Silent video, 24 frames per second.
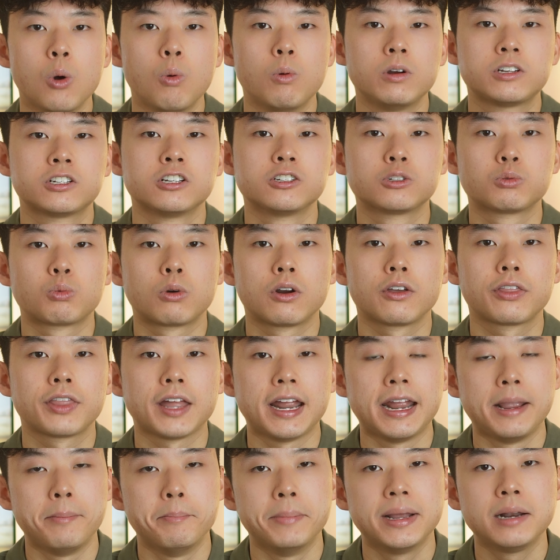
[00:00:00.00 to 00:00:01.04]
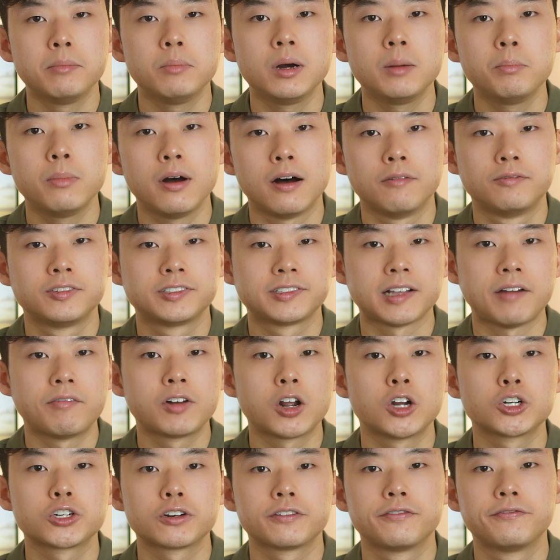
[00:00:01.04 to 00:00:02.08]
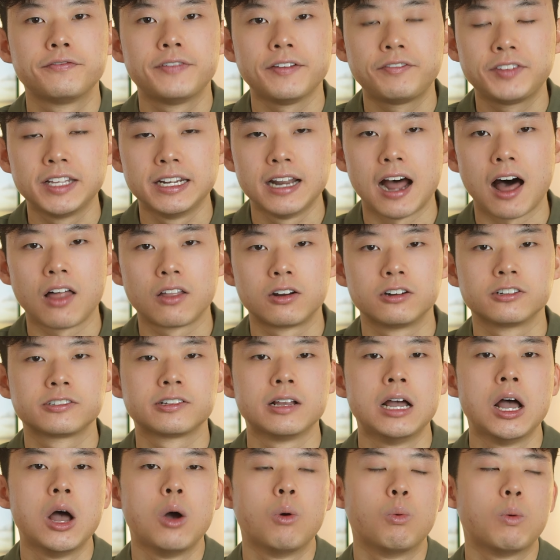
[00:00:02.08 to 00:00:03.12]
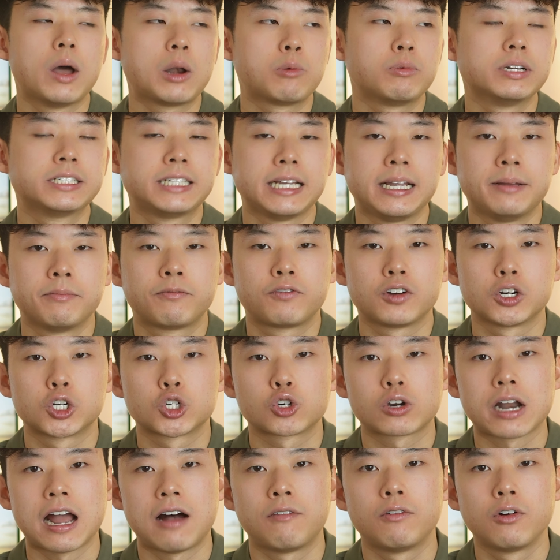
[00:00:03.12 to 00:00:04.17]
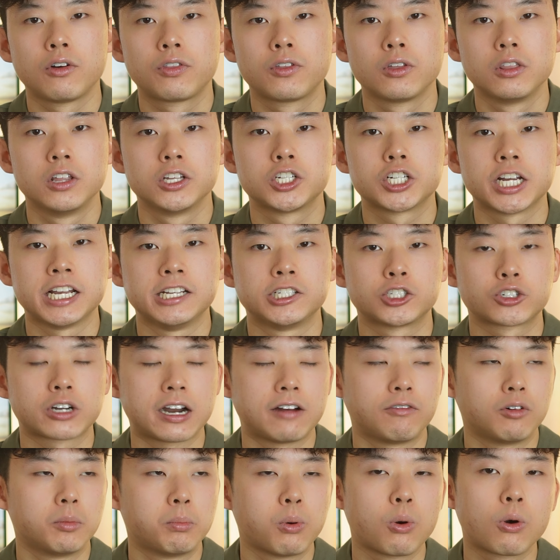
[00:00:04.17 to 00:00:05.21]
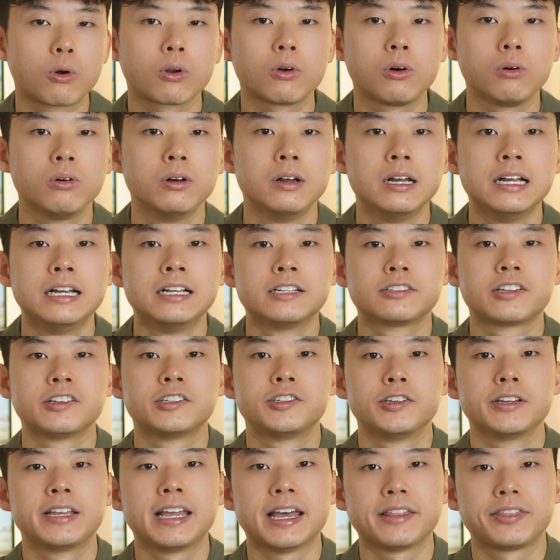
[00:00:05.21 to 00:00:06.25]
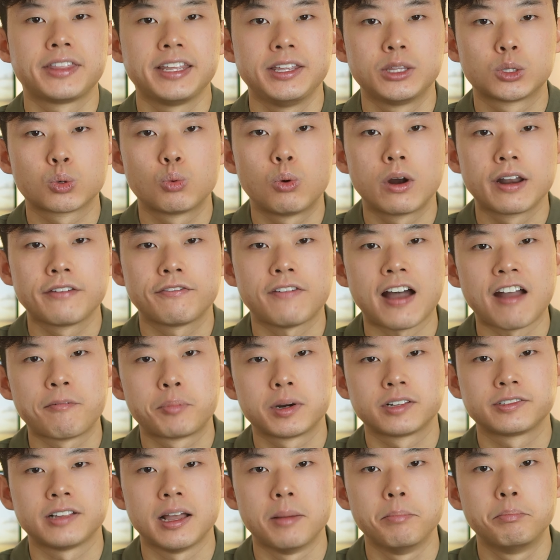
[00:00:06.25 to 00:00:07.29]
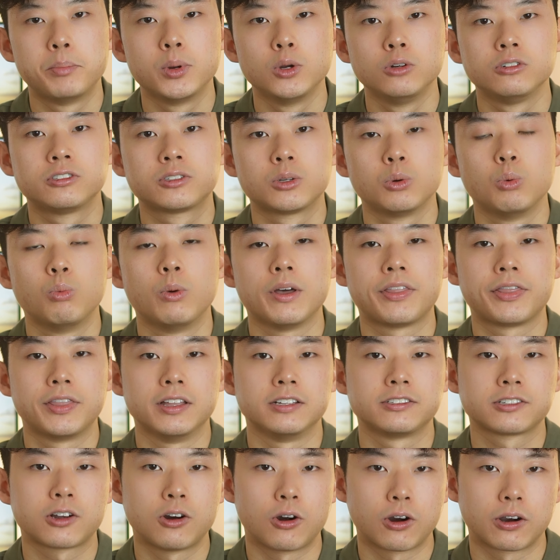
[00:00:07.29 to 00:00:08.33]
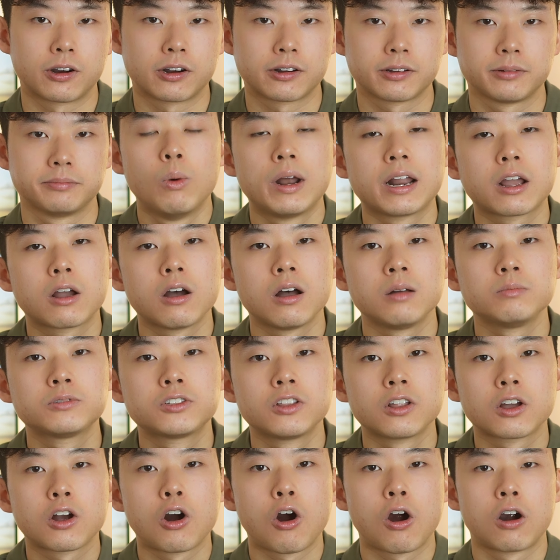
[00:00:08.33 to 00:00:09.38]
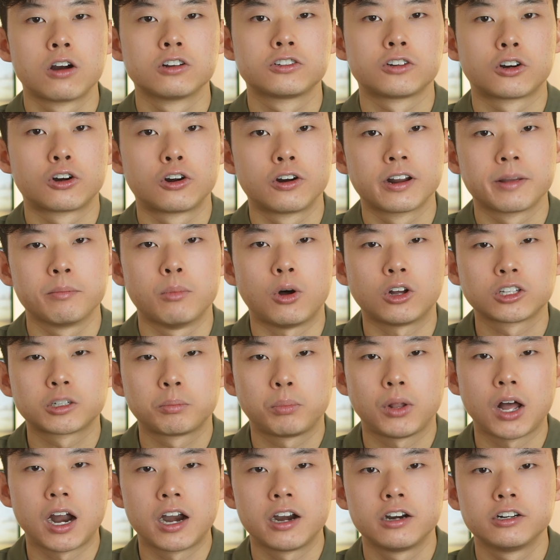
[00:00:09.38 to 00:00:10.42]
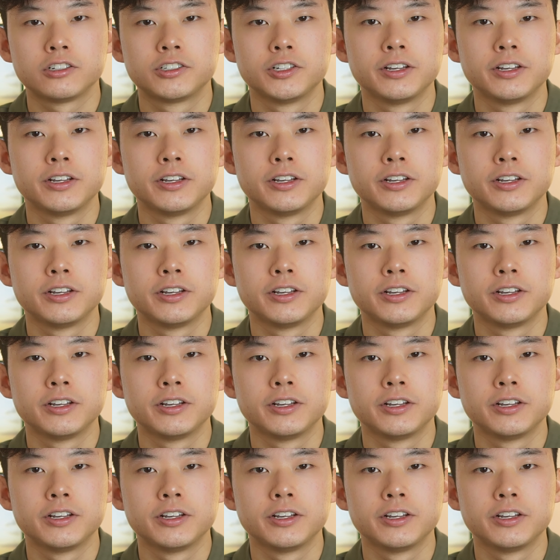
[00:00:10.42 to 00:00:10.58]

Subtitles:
which is worth a minimum of $750 when redeemed for travel through the Chase Travel Portal, since you get the 25% boost with this card. When it comes to the card's earning multipliers,